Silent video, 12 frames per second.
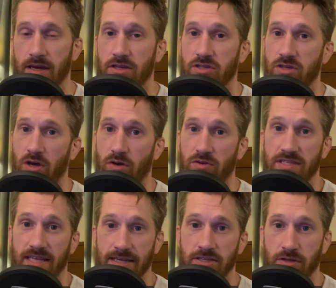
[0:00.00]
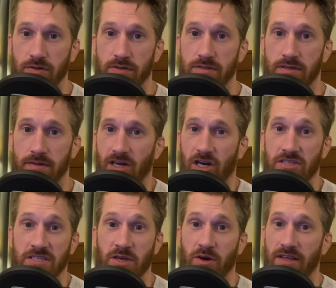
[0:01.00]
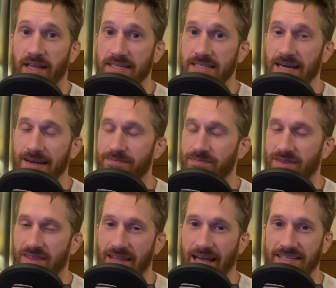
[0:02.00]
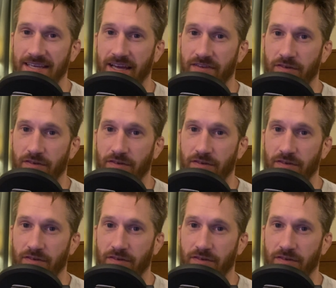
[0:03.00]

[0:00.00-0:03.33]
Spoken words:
So stay tuned. I'll see you all next time. Thanks again for